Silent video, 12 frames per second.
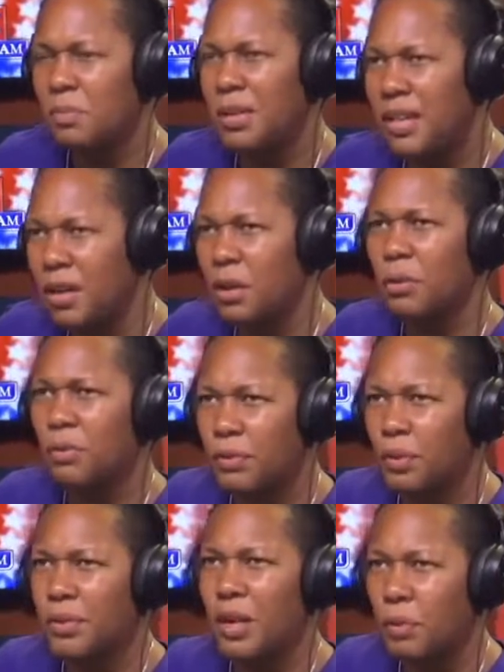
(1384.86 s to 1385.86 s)
being
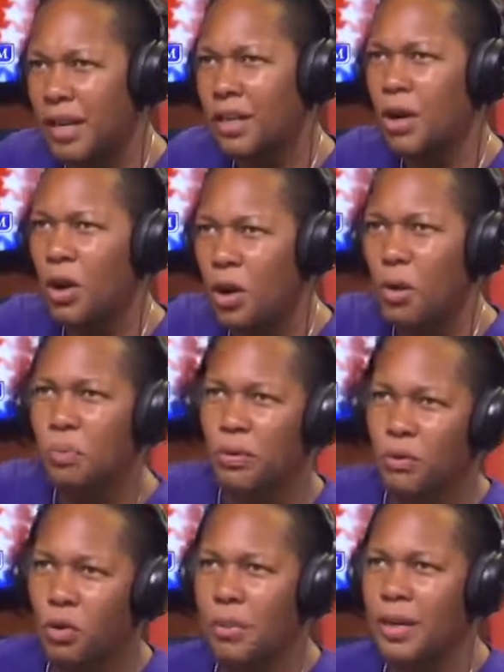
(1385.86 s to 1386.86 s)
hopeful that we can all
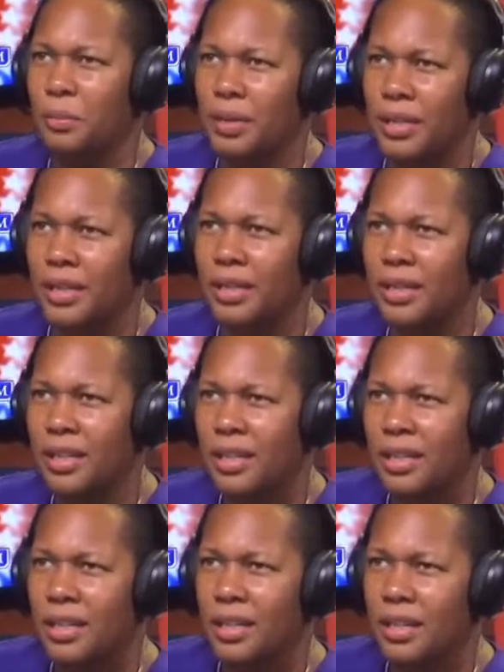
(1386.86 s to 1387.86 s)
perform at our peak.
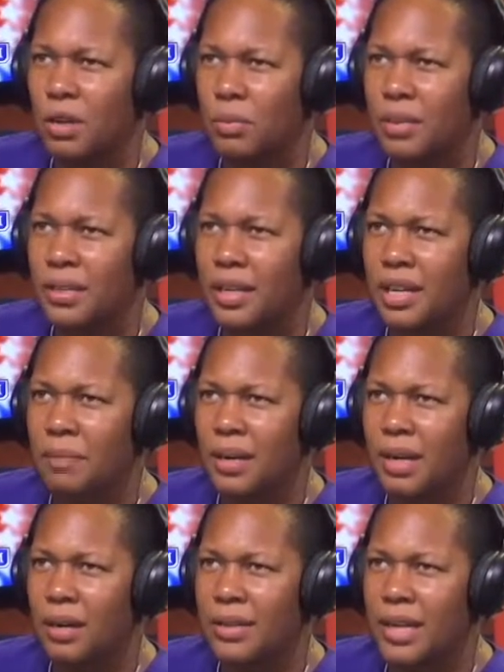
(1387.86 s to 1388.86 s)
When we think
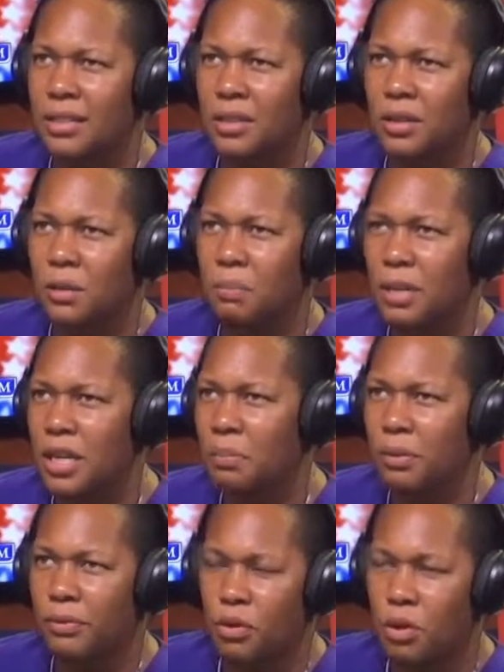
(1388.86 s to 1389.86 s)
about that term peak
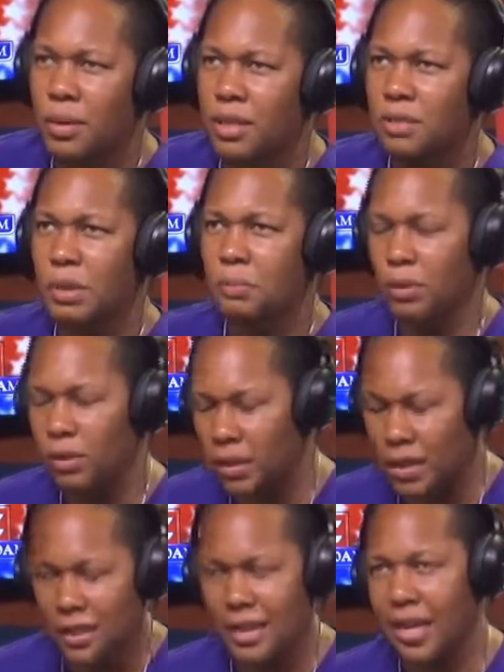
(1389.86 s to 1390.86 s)
performance, people
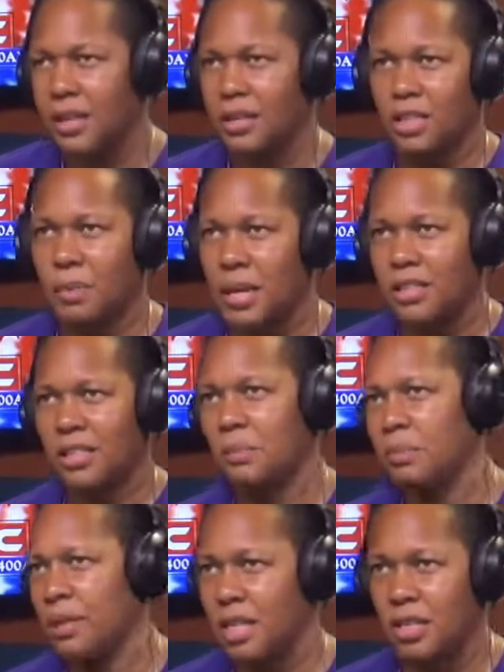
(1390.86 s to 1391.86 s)
look at that in a space and a
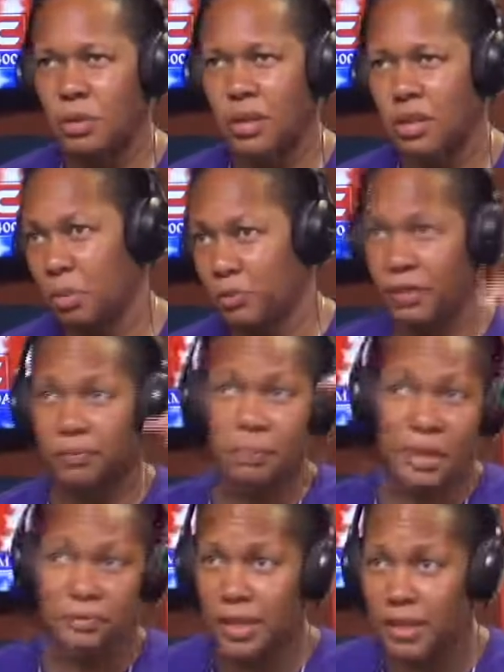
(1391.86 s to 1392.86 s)
place, whether it's
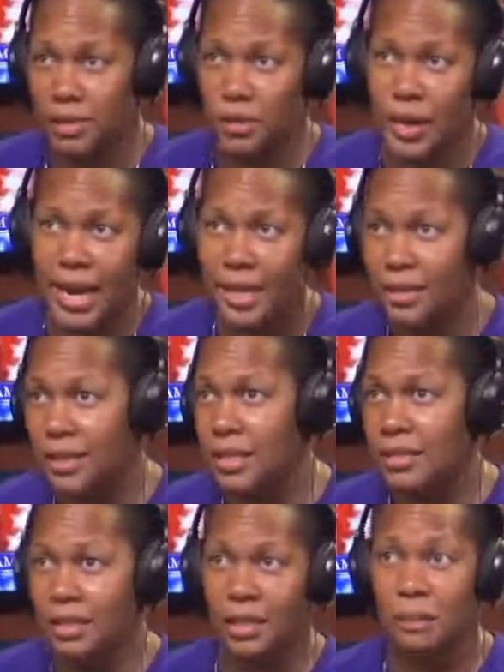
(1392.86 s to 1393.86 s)
professional
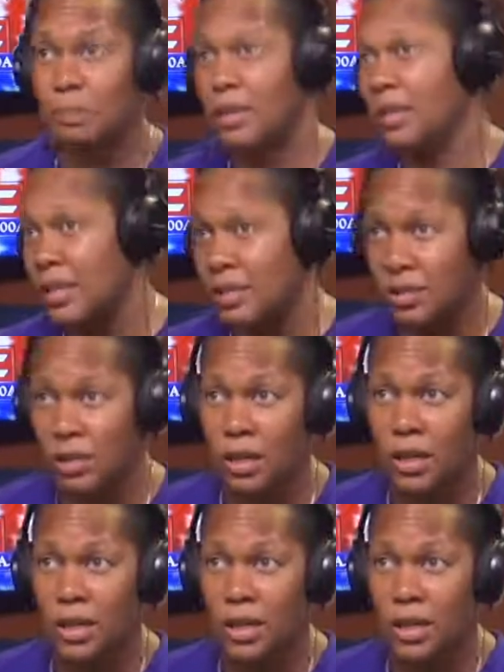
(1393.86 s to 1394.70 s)
athletes, Olympians, or